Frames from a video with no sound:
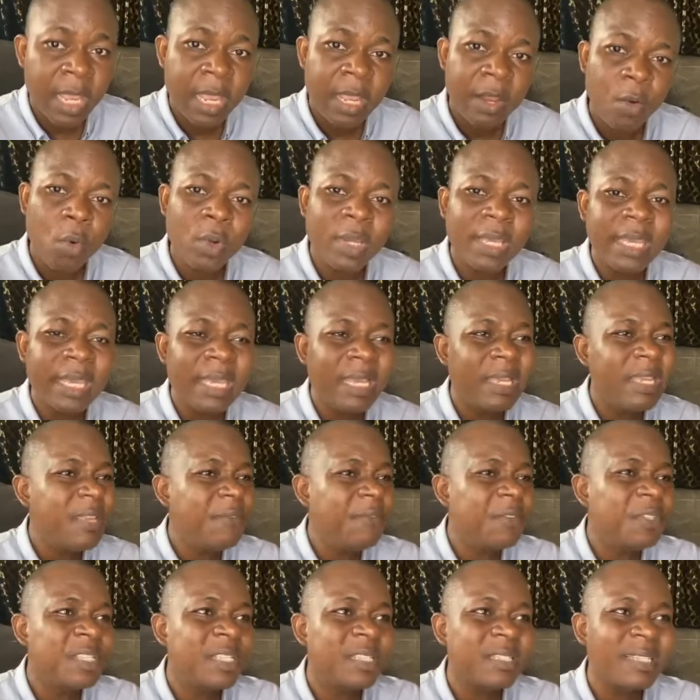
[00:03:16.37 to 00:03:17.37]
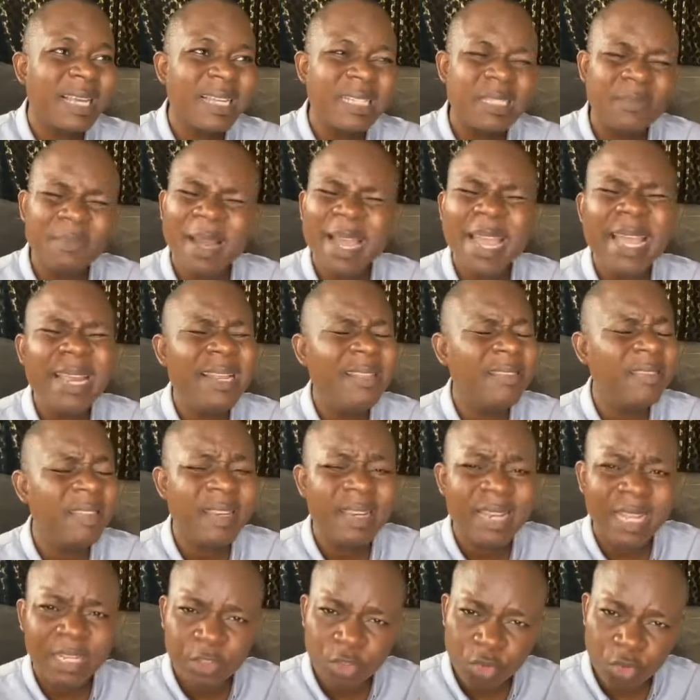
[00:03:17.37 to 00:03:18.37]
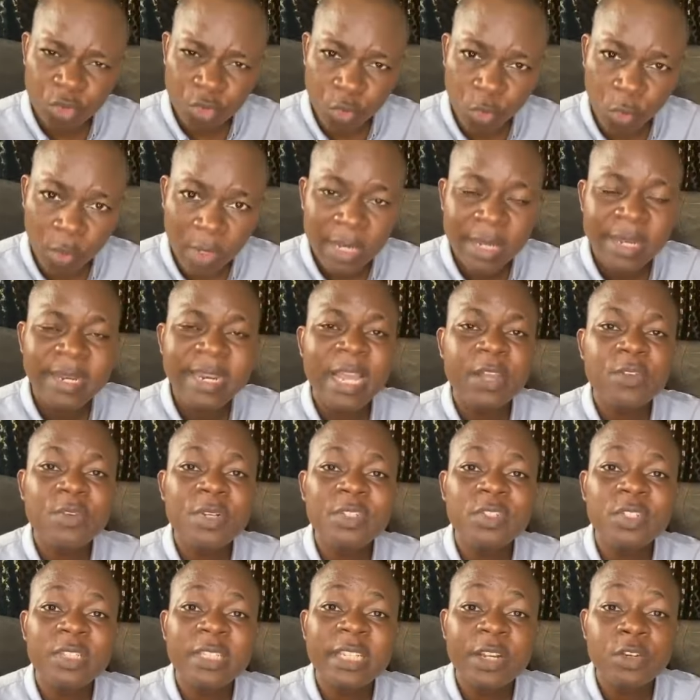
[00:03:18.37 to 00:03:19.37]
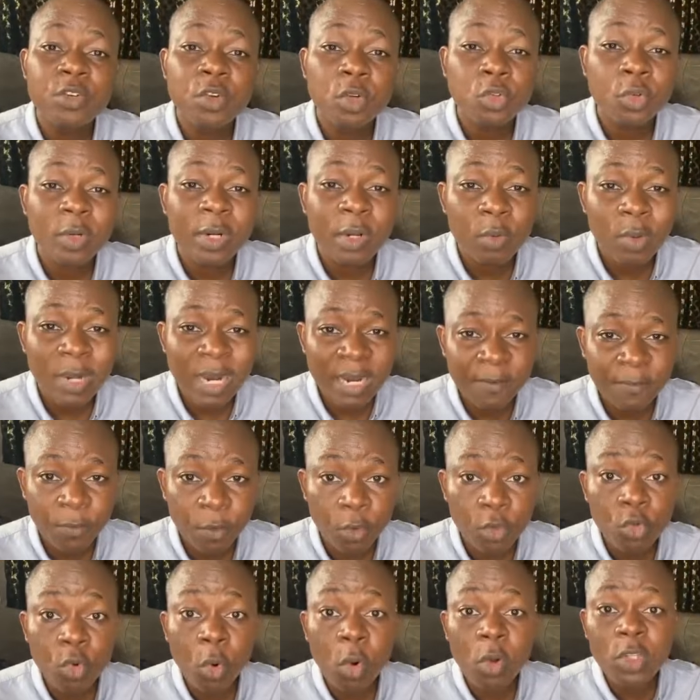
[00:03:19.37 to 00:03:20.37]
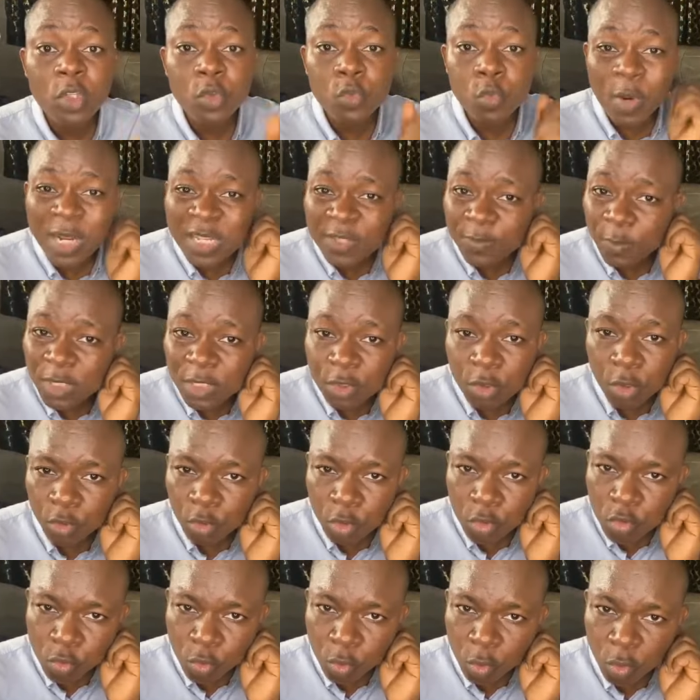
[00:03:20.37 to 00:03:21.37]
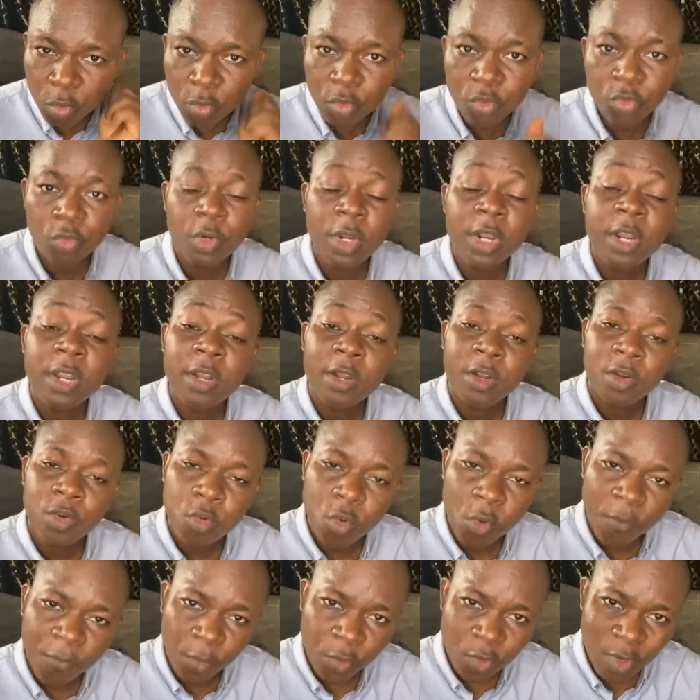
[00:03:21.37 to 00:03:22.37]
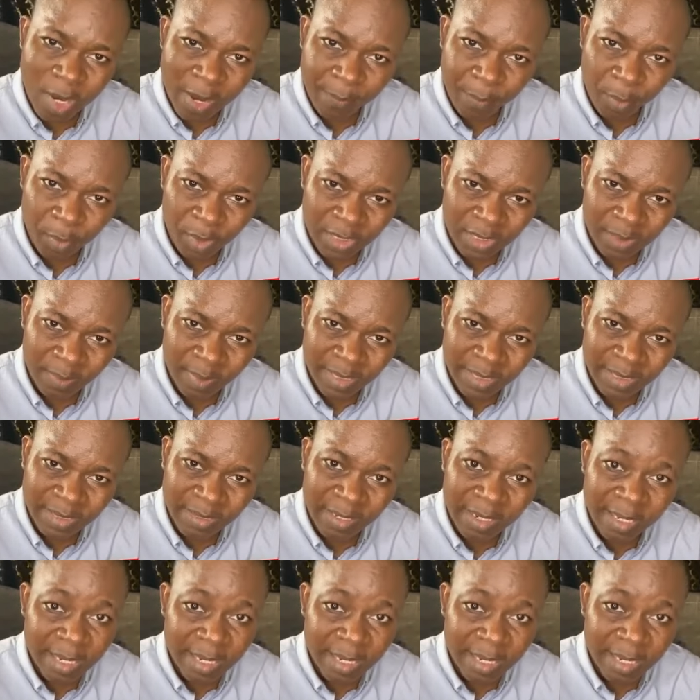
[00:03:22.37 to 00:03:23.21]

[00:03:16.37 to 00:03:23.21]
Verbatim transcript: Okay, if it is asthma, anything that you know that you need to see a doctor regularly for, don't wait for the doctor to call you. Go for your appointment.